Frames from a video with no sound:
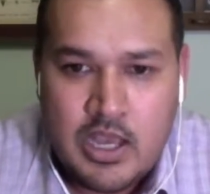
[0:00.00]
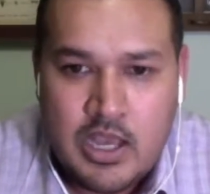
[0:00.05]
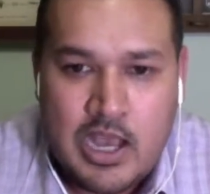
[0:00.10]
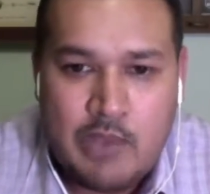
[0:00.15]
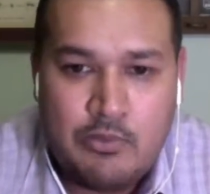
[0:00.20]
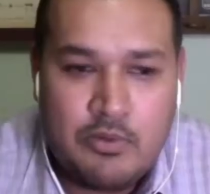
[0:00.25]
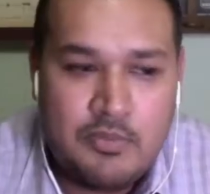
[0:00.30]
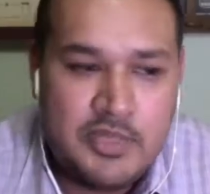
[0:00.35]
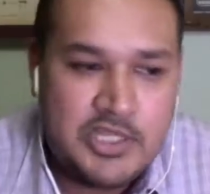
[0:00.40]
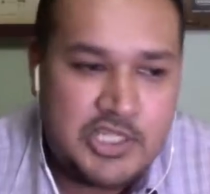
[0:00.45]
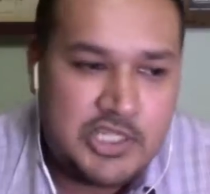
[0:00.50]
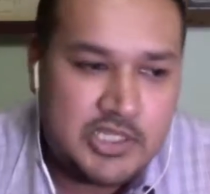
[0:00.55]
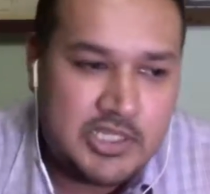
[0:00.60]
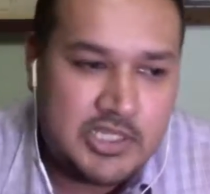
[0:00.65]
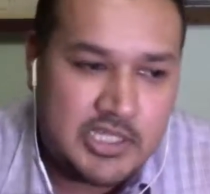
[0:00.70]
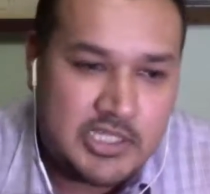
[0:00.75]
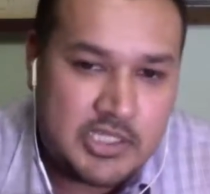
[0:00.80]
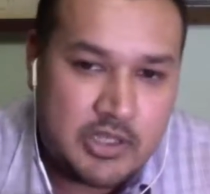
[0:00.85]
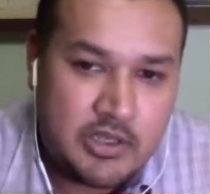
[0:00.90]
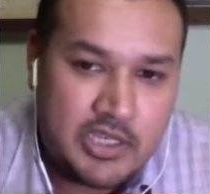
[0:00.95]
I will mention
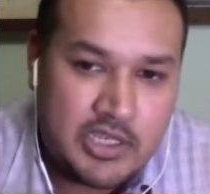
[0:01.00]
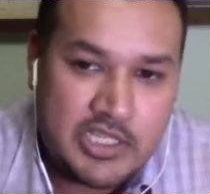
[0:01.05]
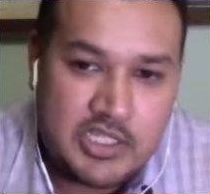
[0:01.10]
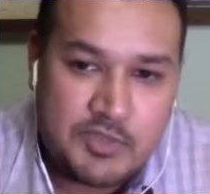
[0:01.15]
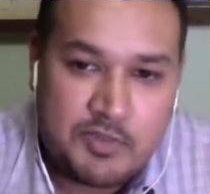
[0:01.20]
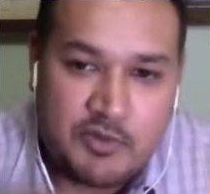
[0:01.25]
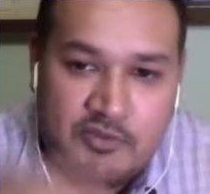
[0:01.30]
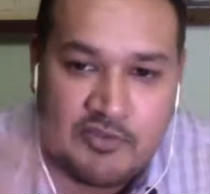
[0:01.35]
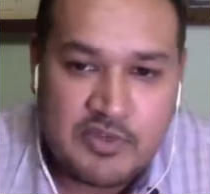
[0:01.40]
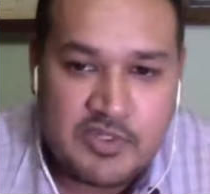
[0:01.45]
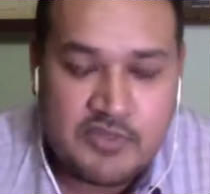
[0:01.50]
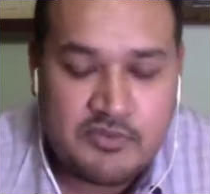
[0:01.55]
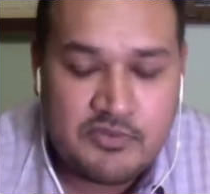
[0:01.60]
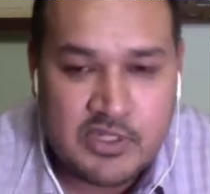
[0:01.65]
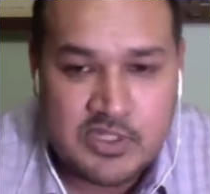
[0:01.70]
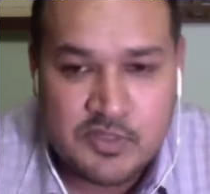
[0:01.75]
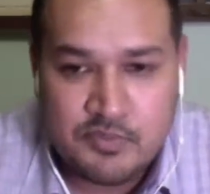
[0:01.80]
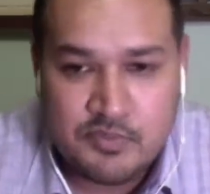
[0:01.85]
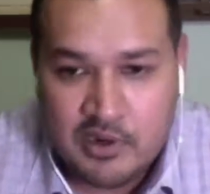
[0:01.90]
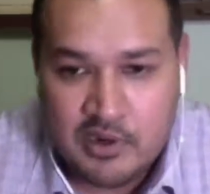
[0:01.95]
this. Okay, first of
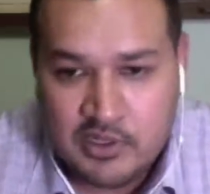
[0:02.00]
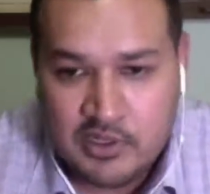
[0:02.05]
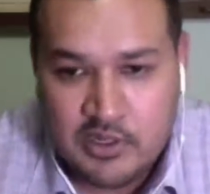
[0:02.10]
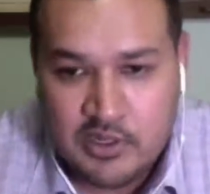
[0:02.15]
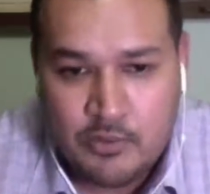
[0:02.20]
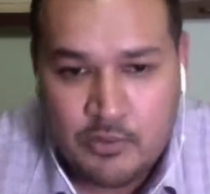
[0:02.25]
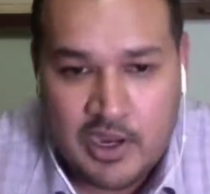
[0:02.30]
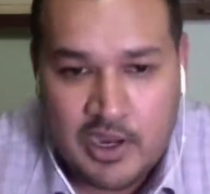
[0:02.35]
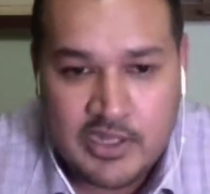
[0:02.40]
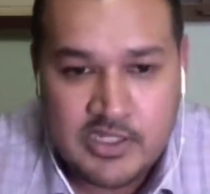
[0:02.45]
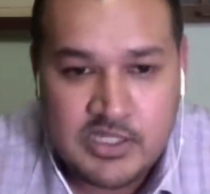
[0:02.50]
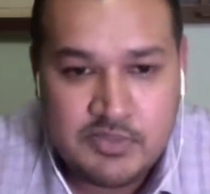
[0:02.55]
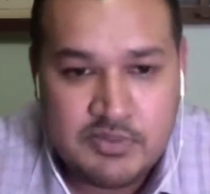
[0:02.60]
all, sparkling wine,